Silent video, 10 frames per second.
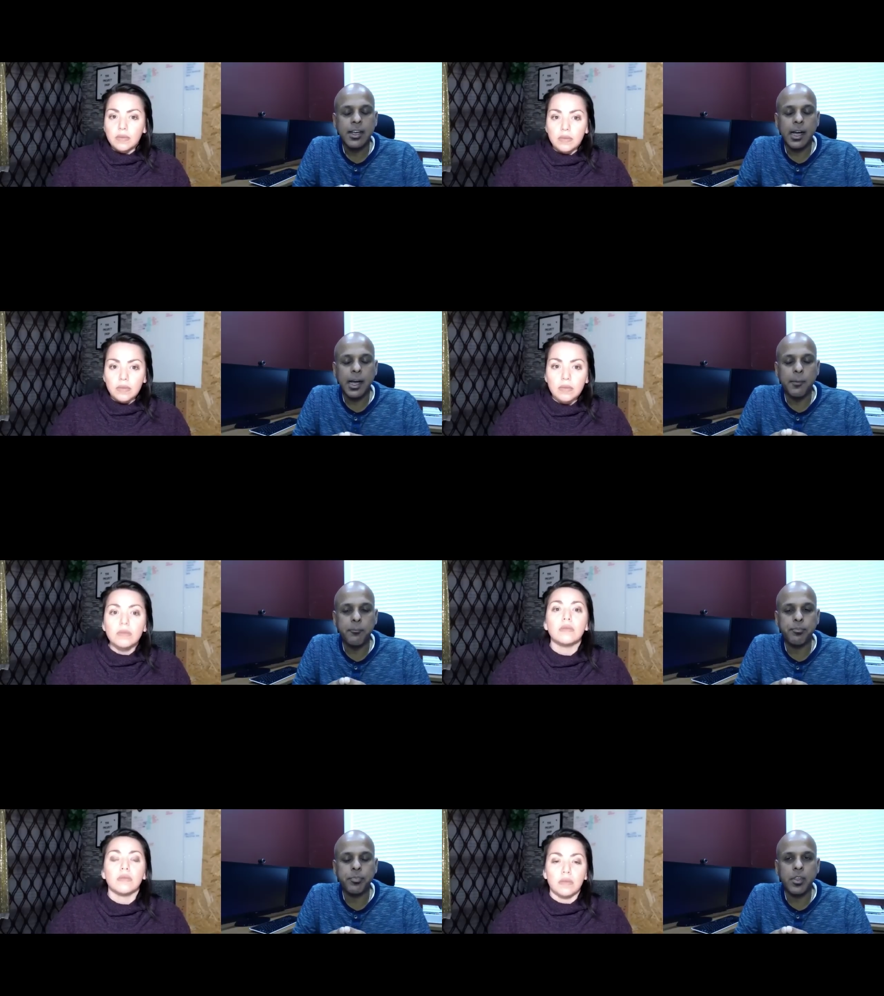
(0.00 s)

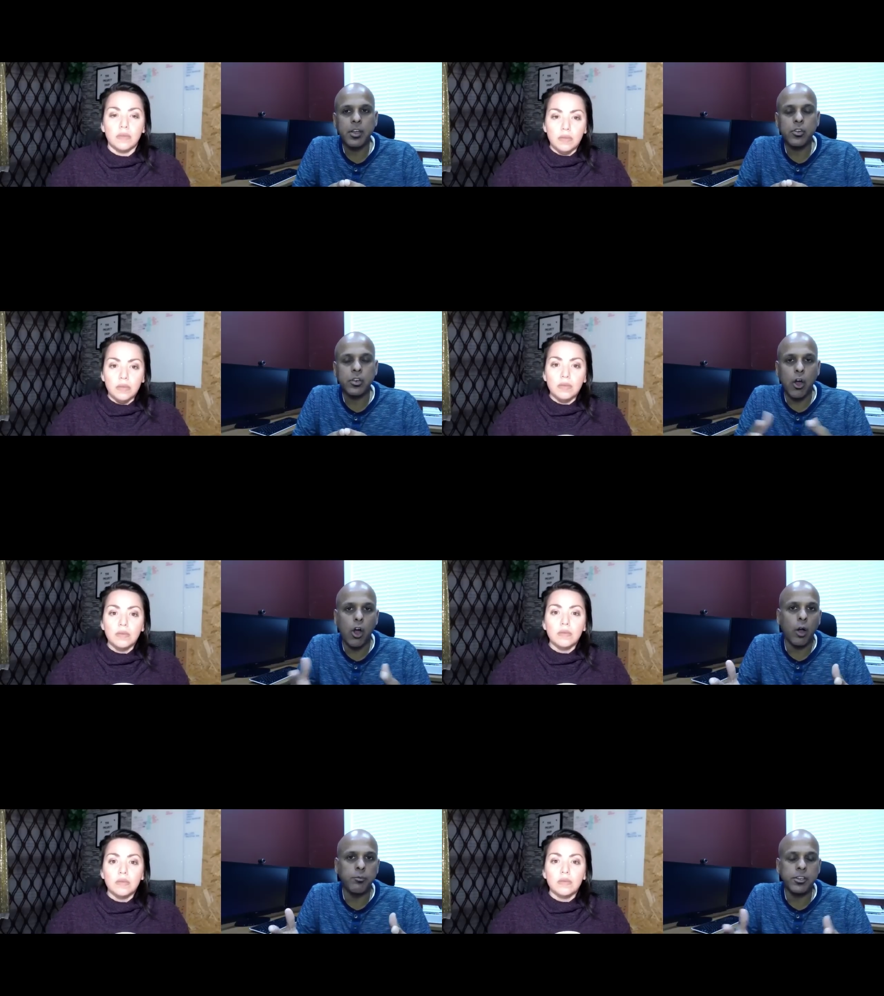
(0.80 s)
Speaker 1: Um, now,
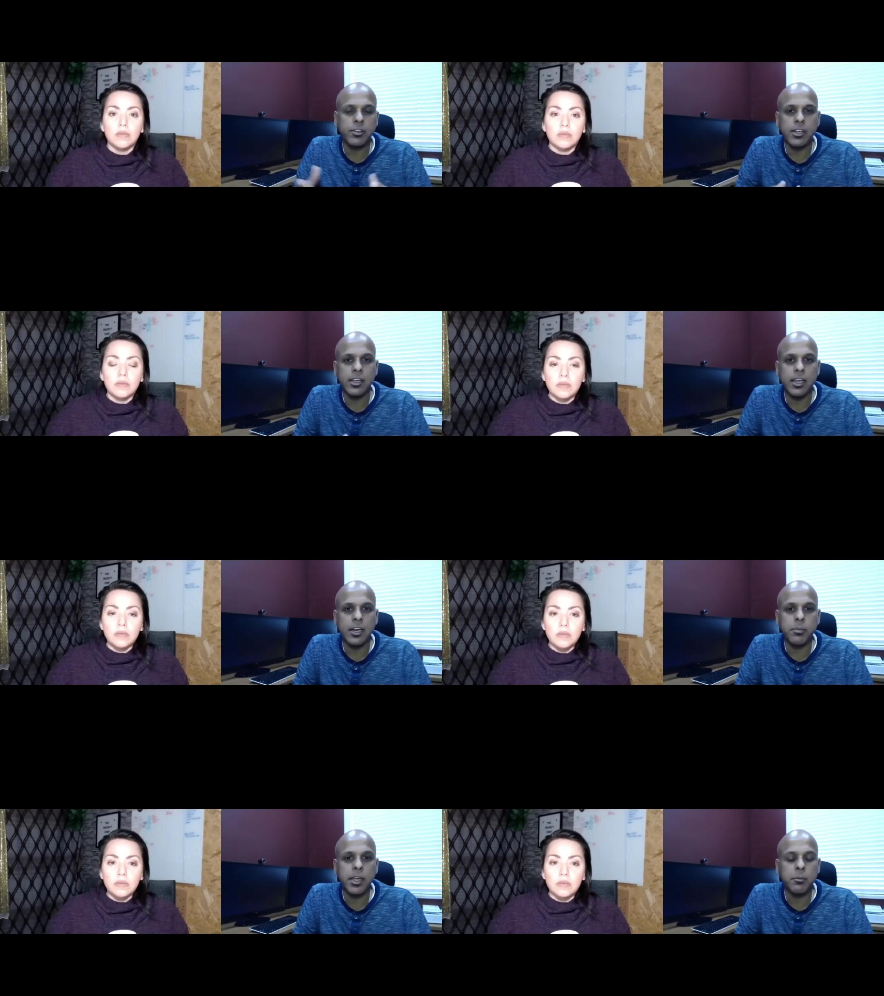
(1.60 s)
obviously,
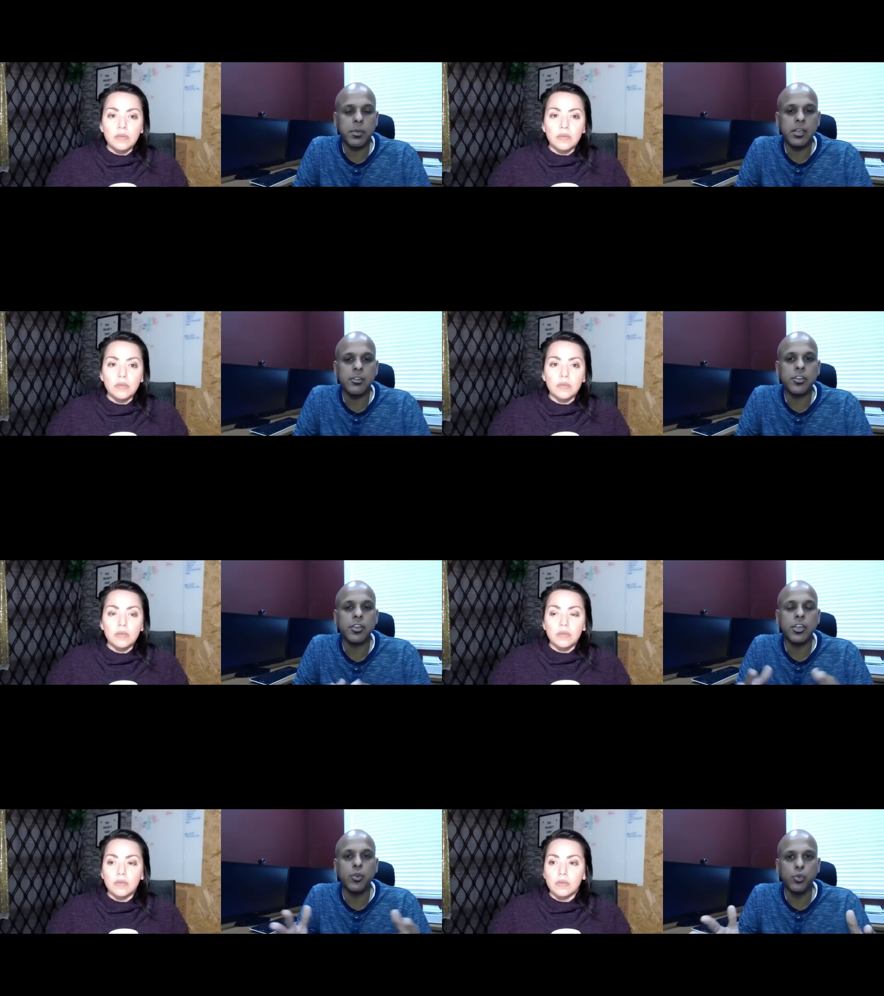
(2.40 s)
Airbnb is a
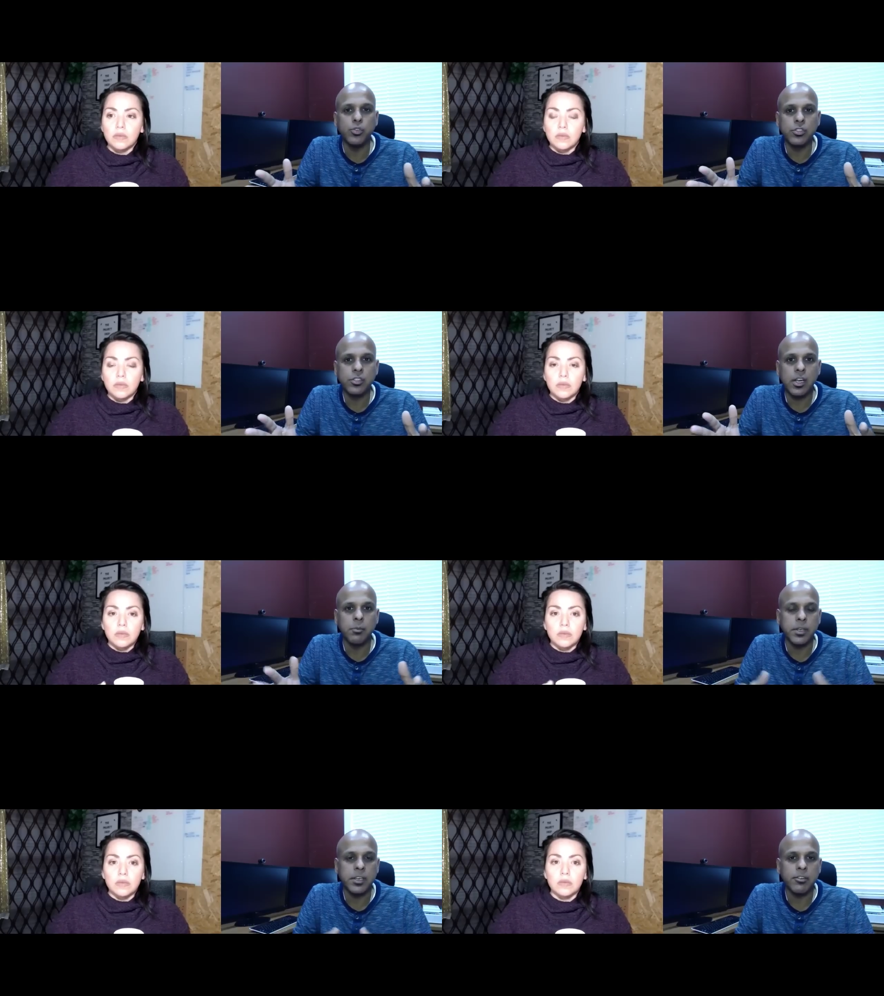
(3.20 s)
huge
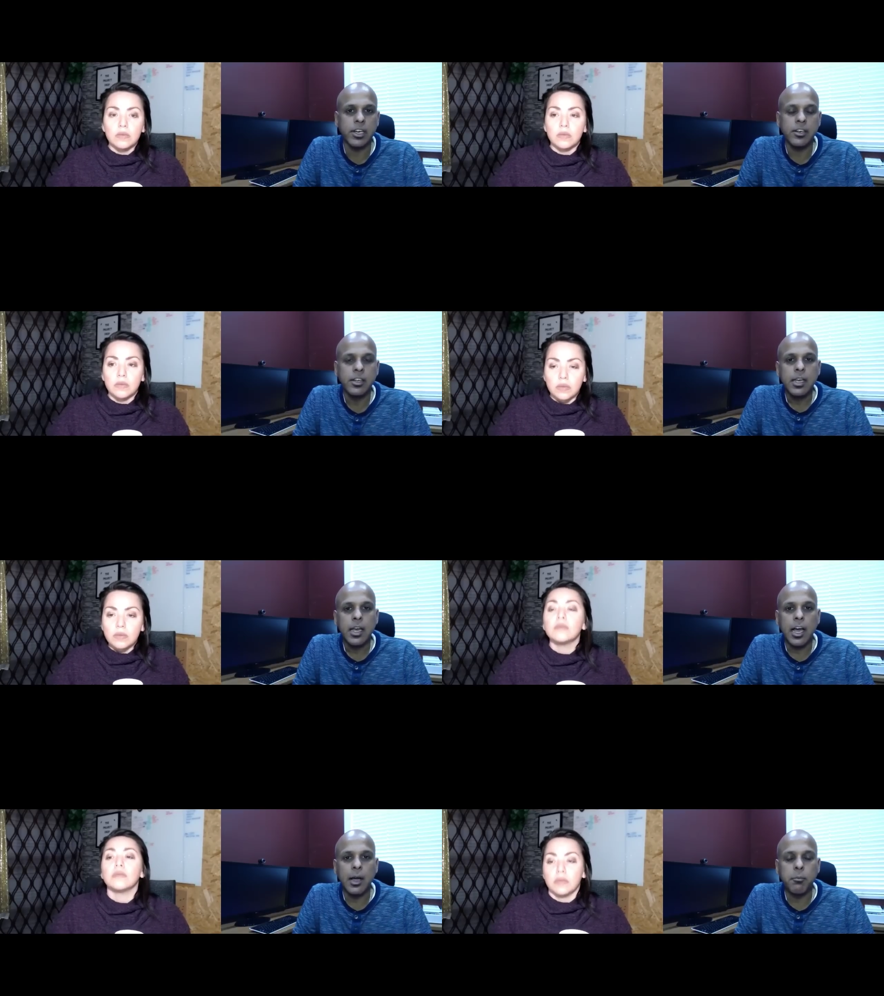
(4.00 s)
company, right?
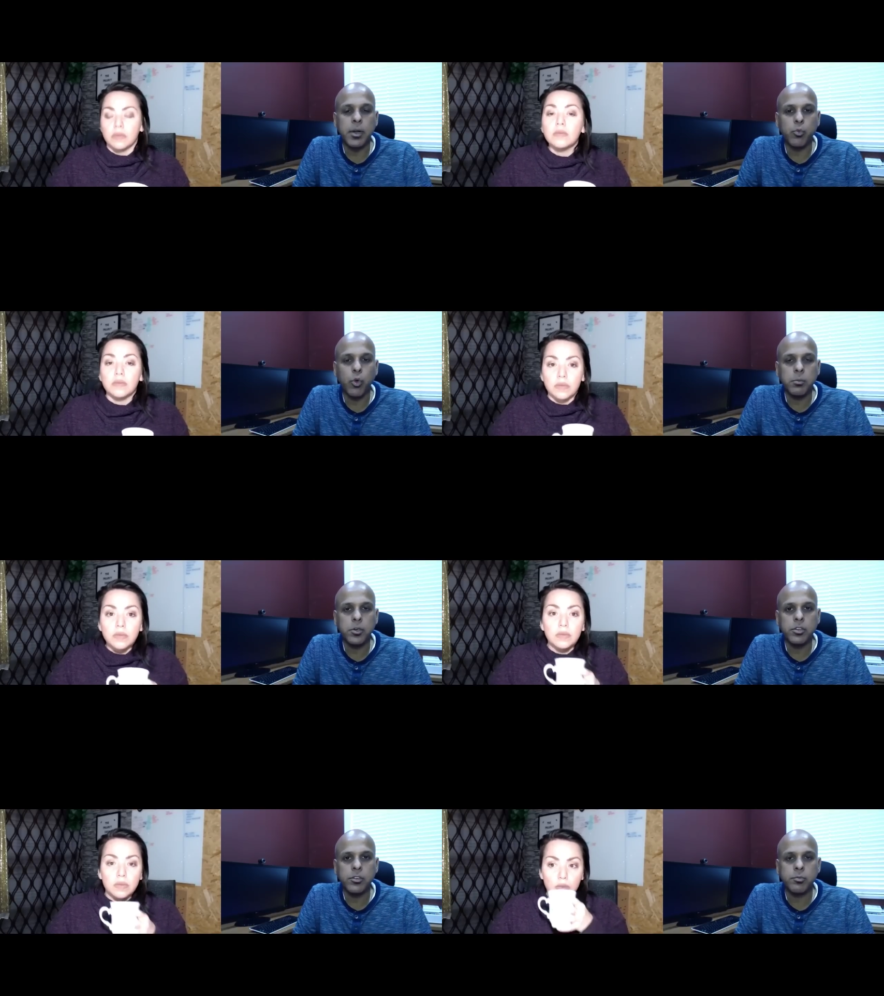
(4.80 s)
Um, but mm-hmm. what
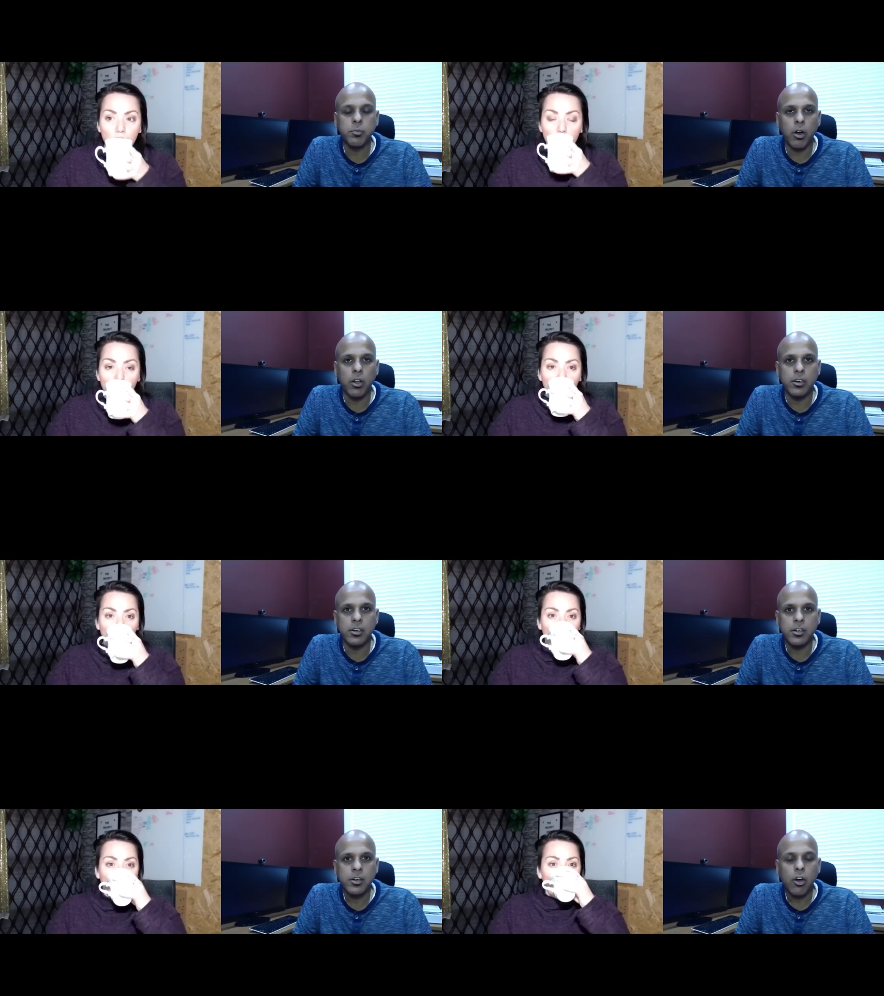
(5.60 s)
about the
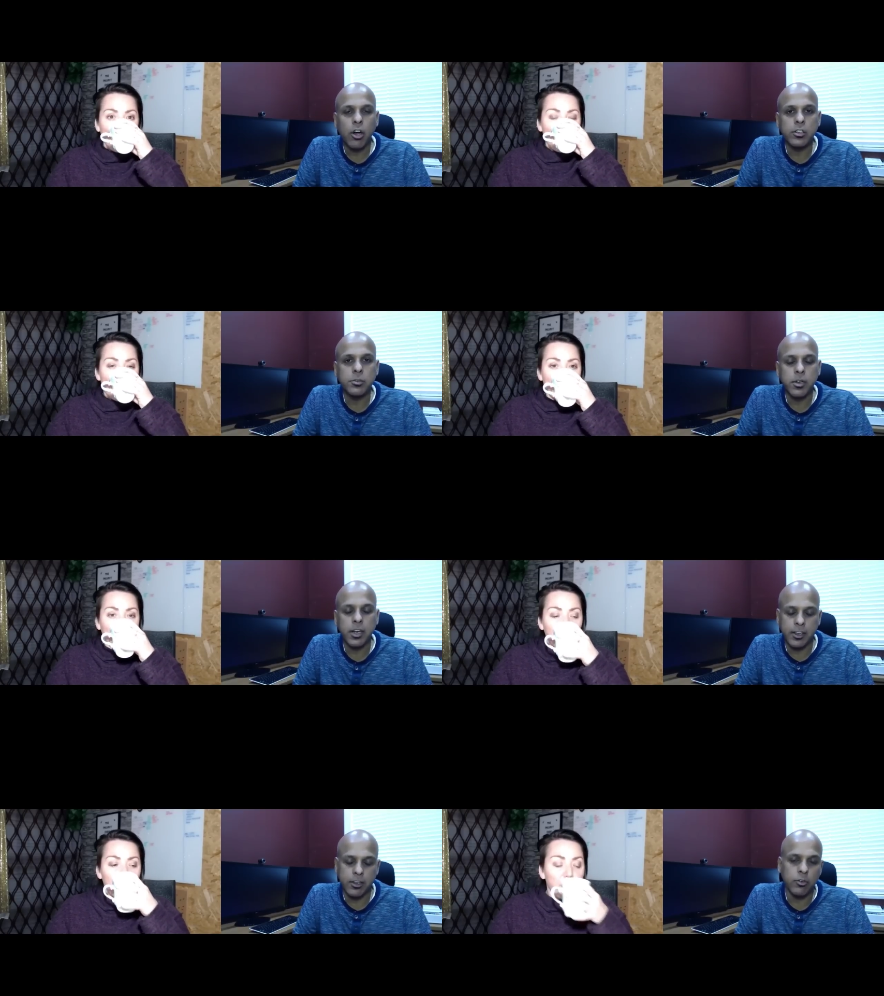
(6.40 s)
smaller, on
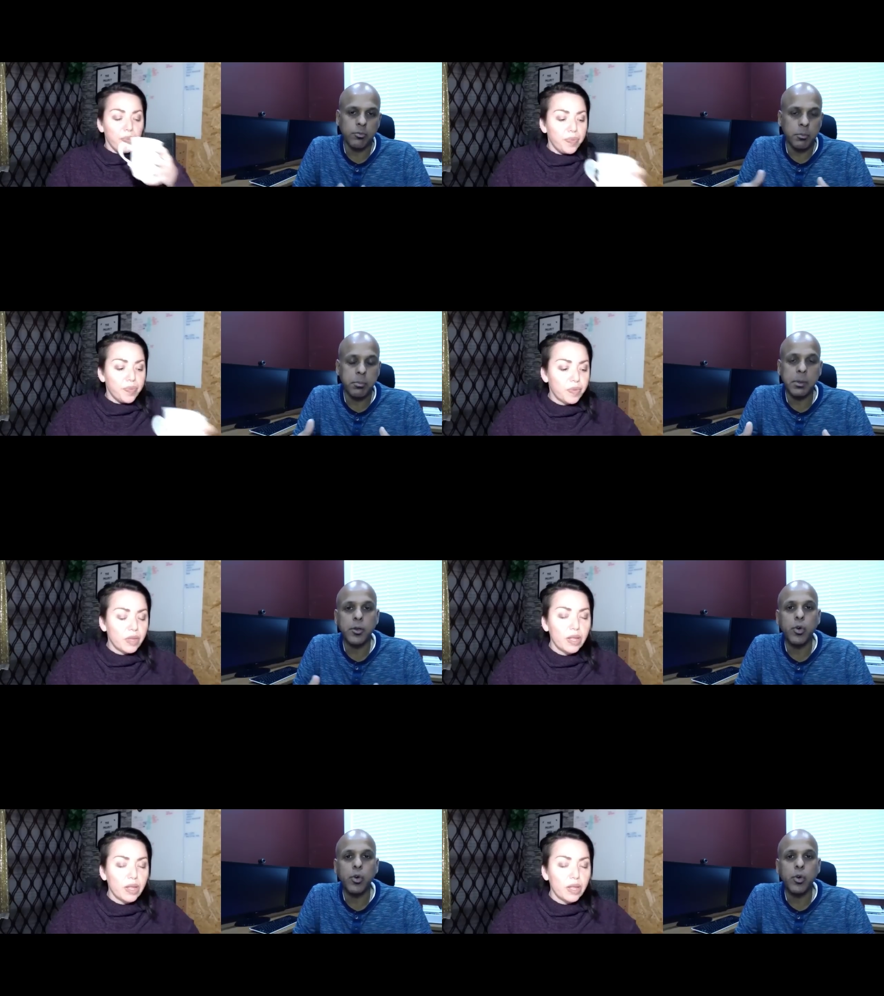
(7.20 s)
like you know, people